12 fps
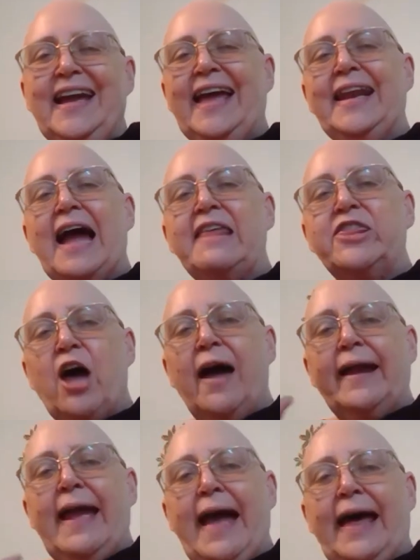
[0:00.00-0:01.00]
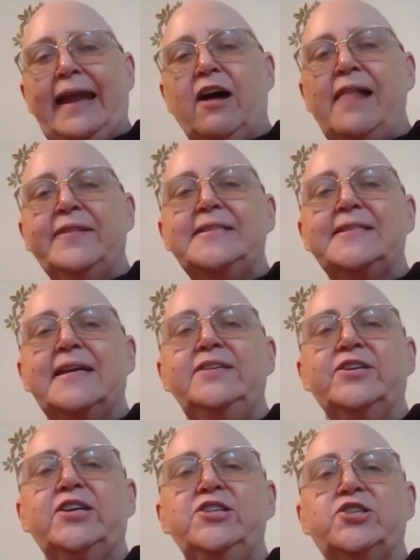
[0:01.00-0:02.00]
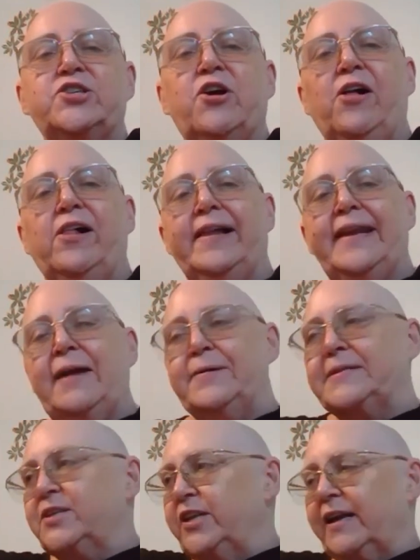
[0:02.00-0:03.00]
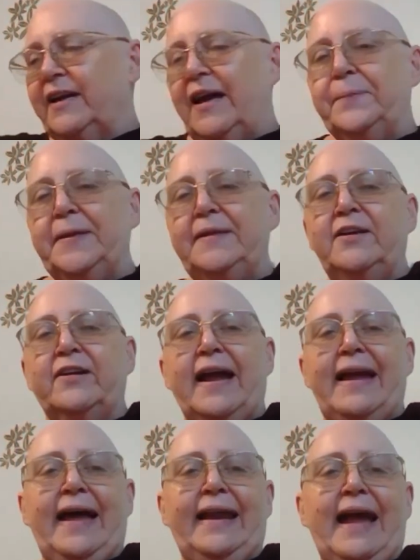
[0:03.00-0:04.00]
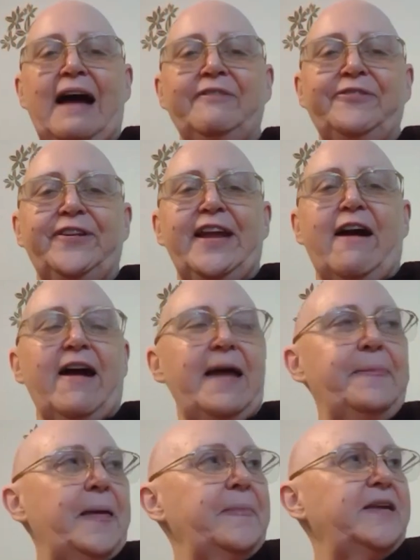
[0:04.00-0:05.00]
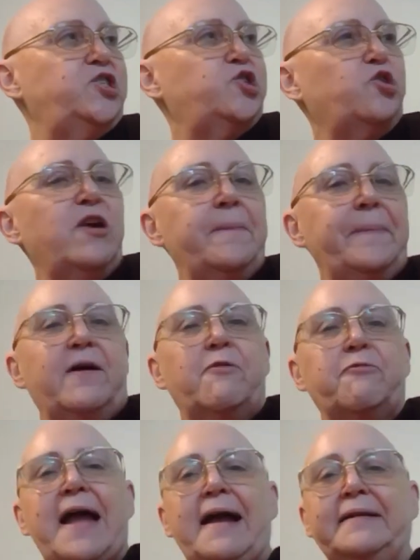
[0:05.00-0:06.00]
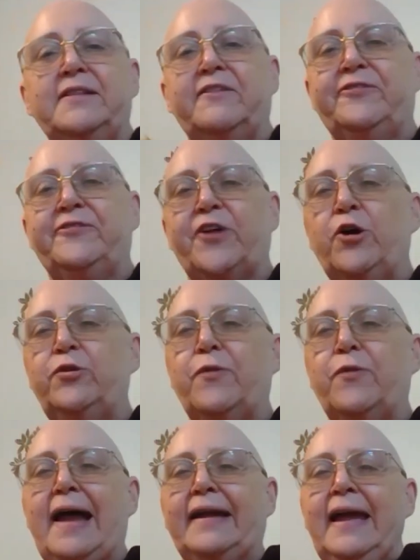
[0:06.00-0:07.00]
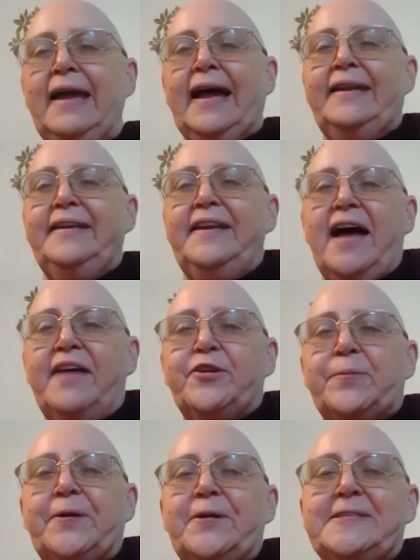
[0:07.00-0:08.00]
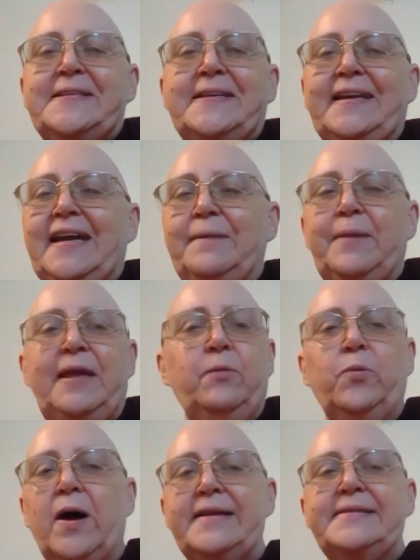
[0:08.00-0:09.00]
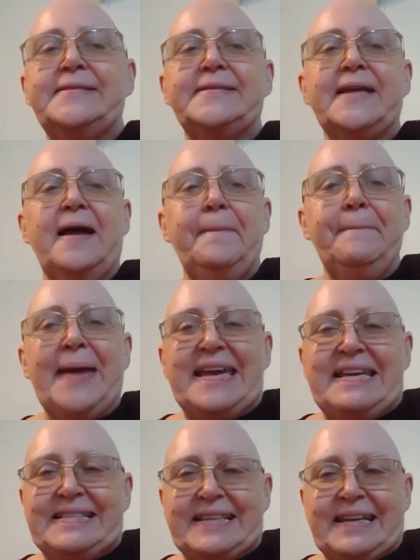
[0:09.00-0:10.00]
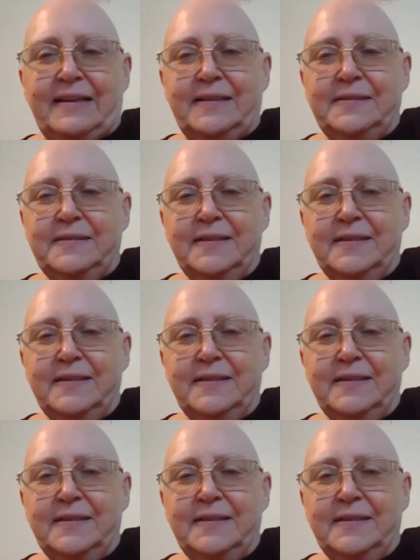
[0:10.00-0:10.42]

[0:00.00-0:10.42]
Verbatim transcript: And I thought I had all this under control and I was gonna come in here and I had half an hour, and then the doorbell rang, the phone rang, another person came. It was amazing.